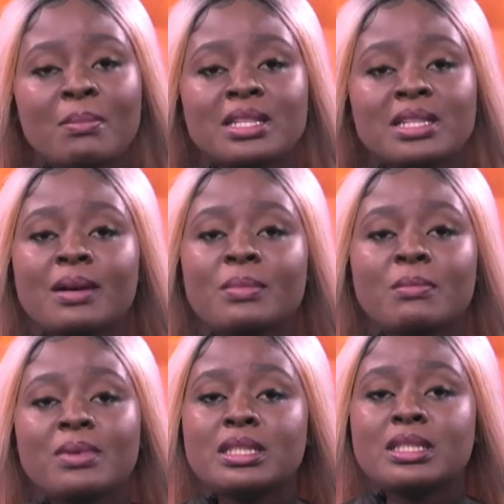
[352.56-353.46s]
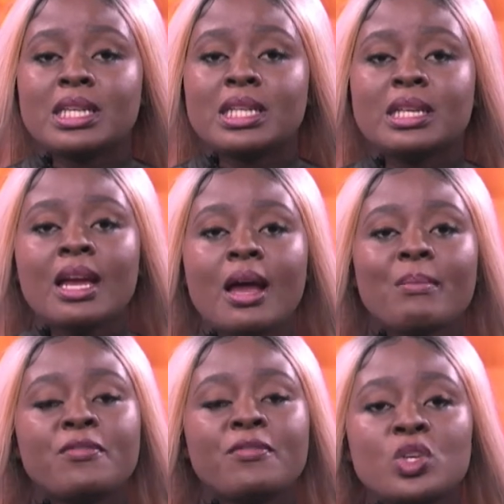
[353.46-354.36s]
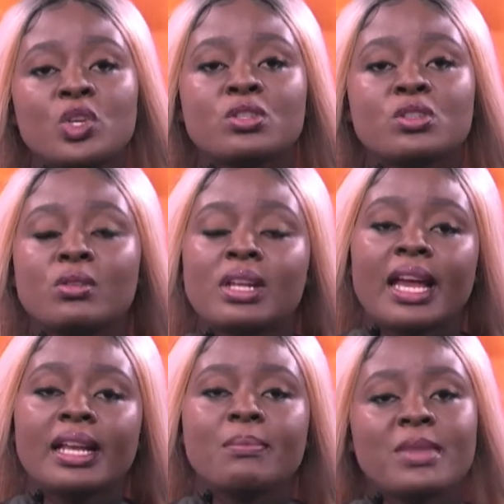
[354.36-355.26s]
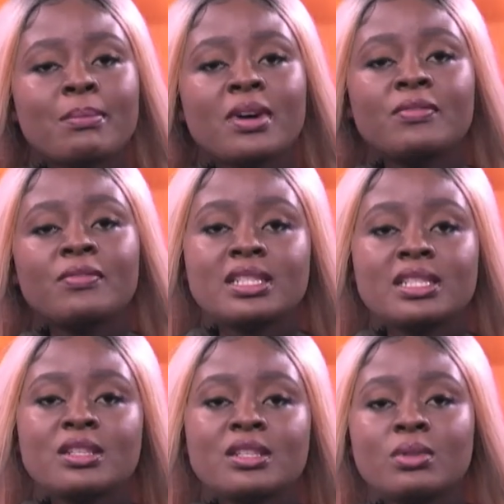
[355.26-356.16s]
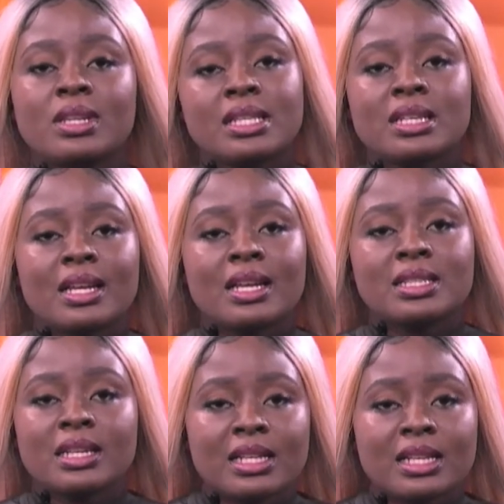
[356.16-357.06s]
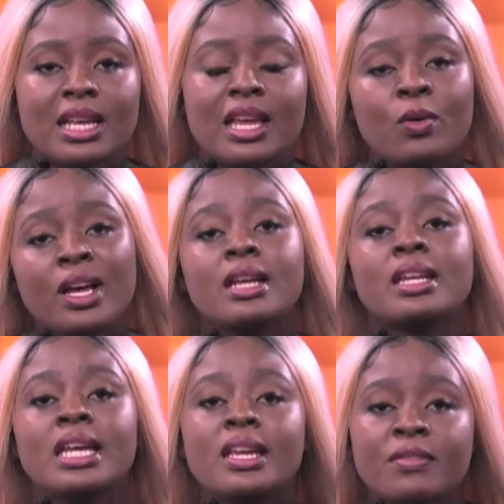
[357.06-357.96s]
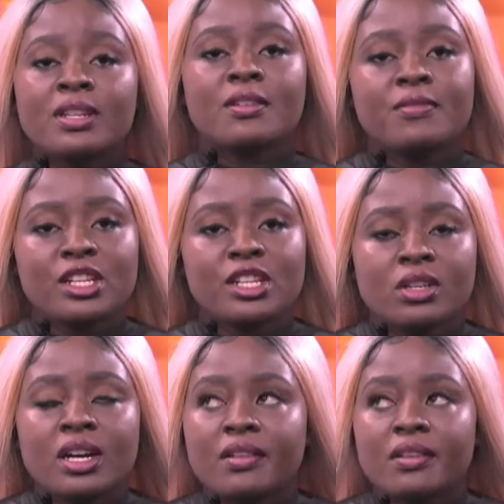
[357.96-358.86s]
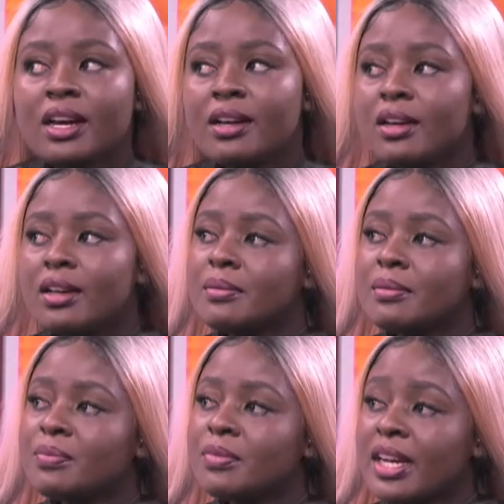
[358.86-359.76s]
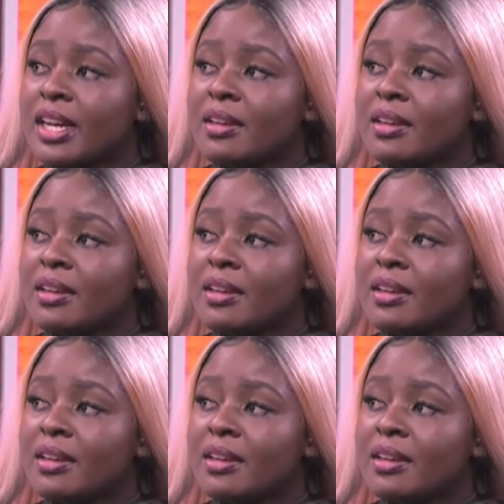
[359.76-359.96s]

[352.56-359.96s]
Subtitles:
not BBD. But for you to go like, me, I'm affiliated to that and that and that, it can even affect your career, right?